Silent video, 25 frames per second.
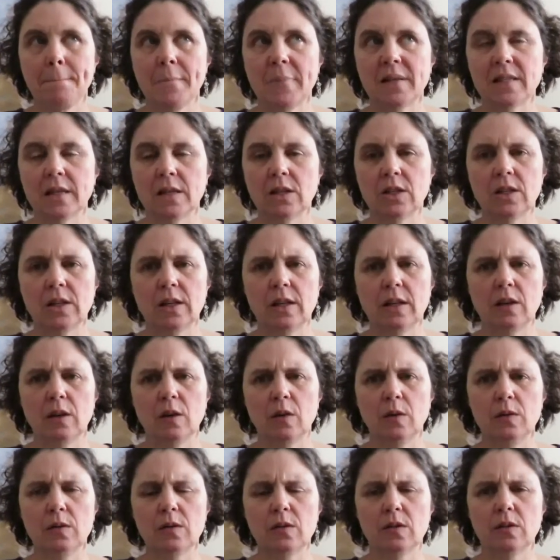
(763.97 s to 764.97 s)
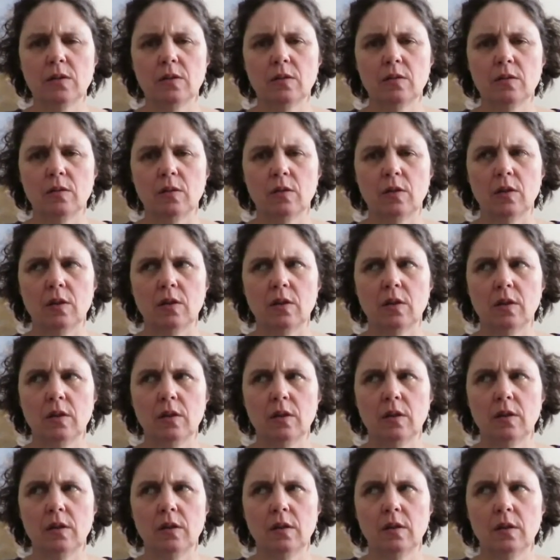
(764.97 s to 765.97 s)
Sunshine Coast or
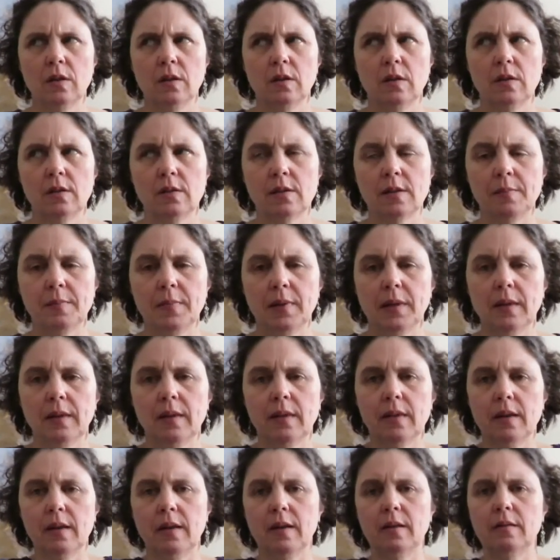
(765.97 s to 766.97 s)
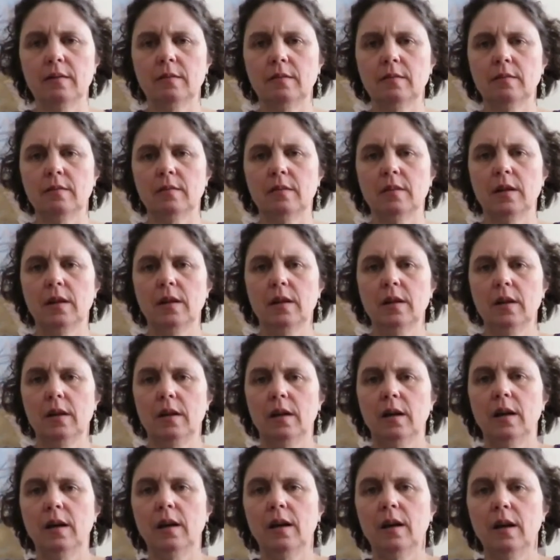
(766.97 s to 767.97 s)
something like that.
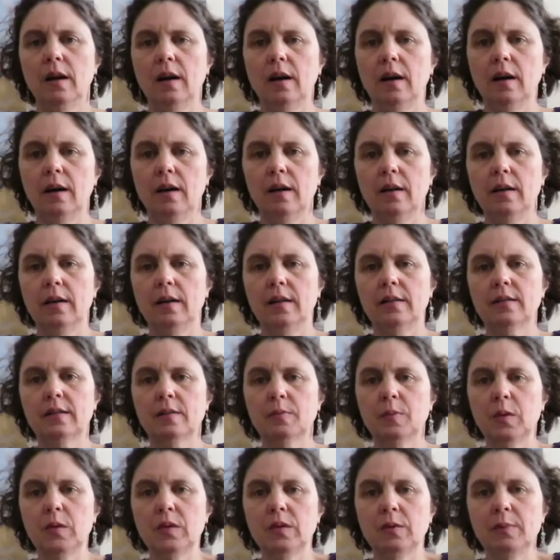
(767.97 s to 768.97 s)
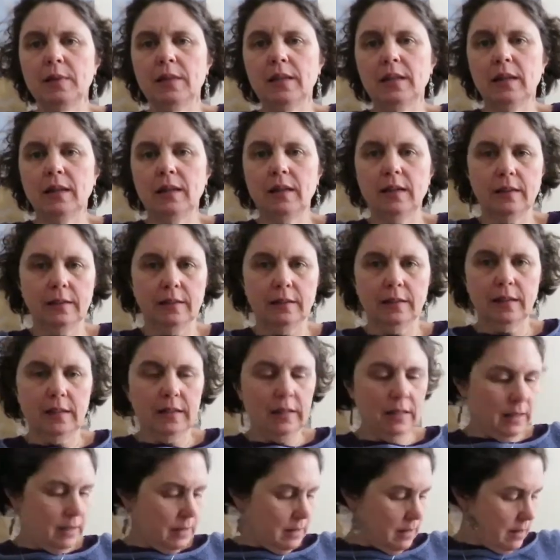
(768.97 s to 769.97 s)
It's supposed to be done in
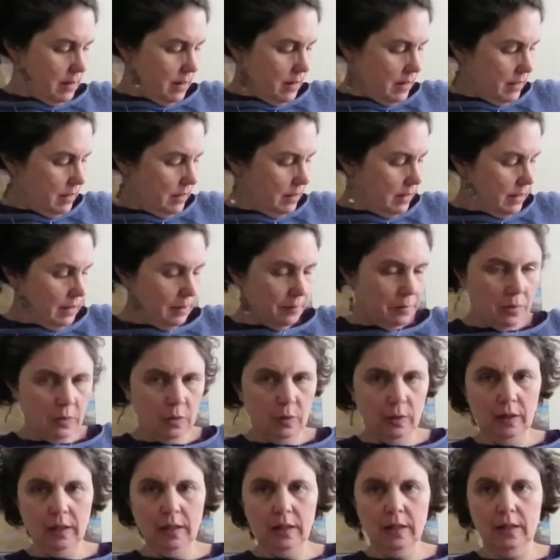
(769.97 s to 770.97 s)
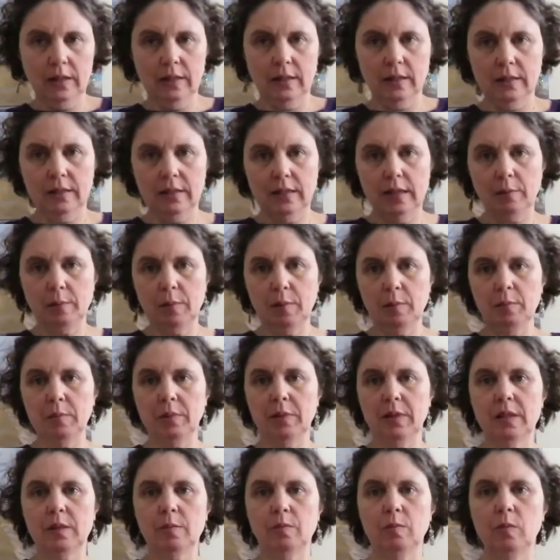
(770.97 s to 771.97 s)
linen. I ended up doing it in a Debbie
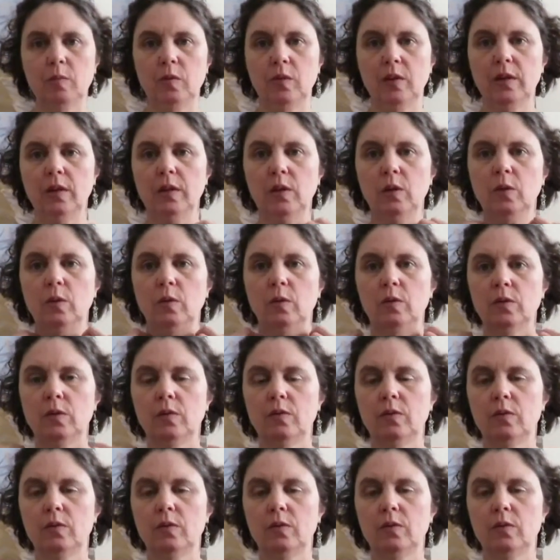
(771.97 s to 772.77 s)
Bliss merino